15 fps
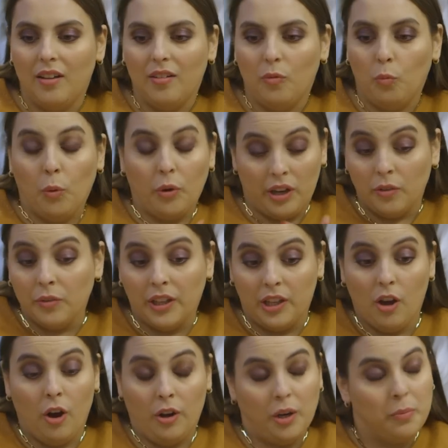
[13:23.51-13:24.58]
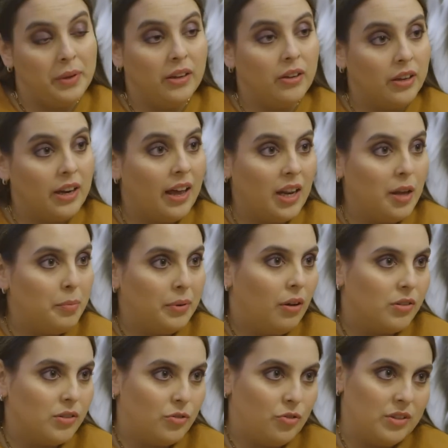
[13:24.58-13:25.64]
working really hard at being good at it, but
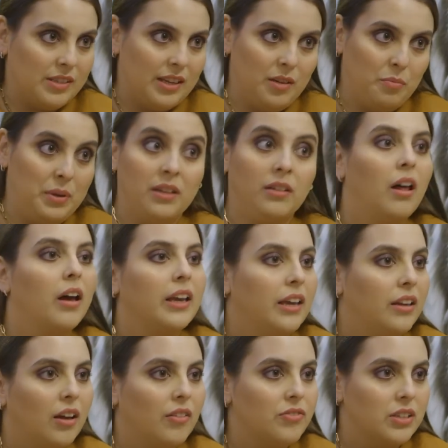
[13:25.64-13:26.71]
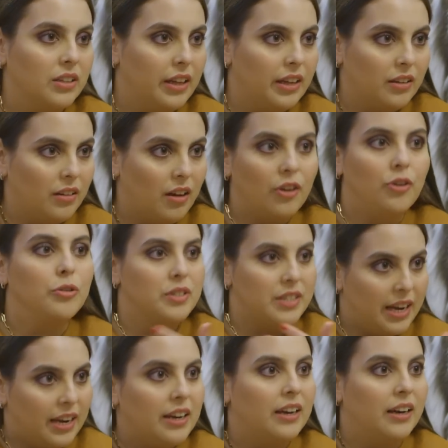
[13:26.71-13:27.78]
also just like being lucky enough to like
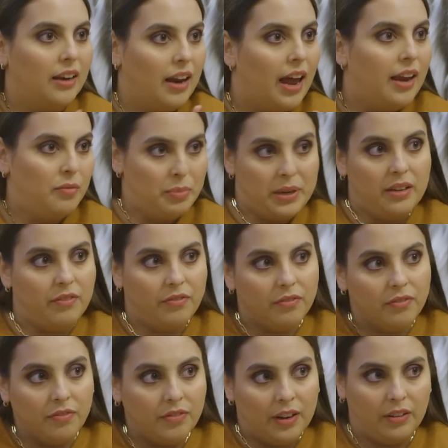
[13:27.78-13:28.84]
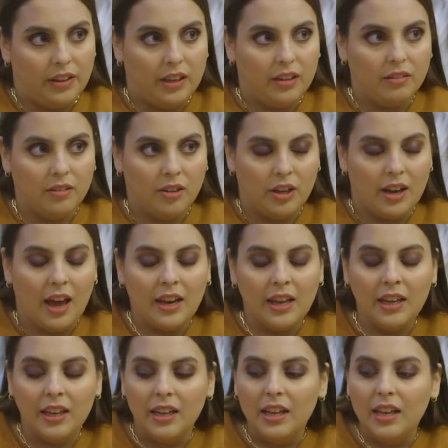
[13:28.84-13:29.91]
understand it and be fairly good at
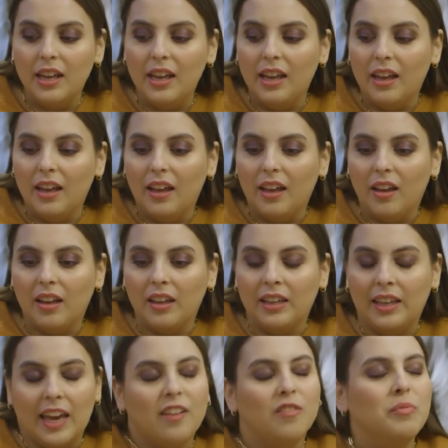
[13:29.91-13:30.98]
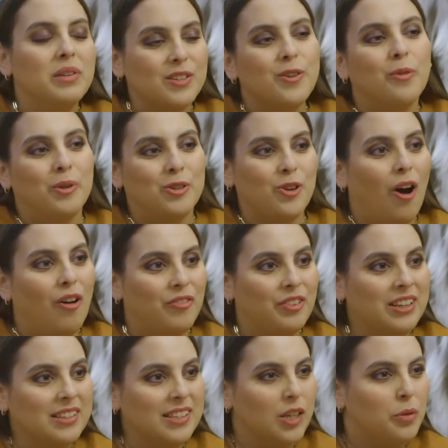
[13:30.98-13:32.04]
it gave me so much
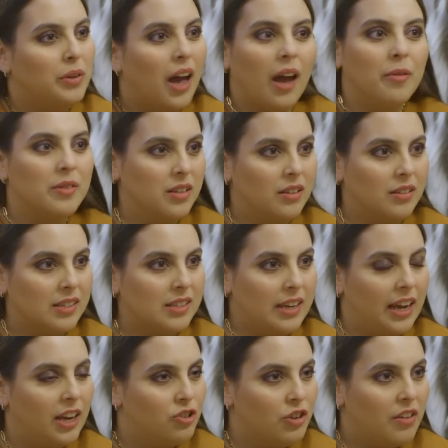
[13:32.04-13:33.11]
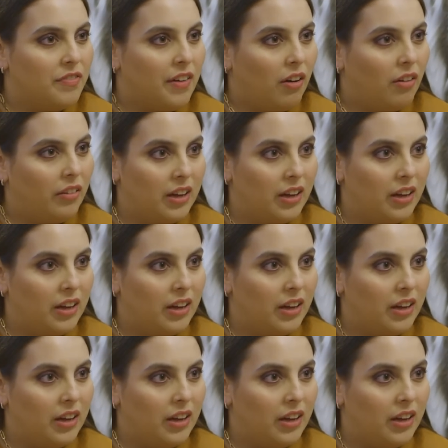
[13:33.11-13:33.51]
confidence. Like when I was on stage, I felt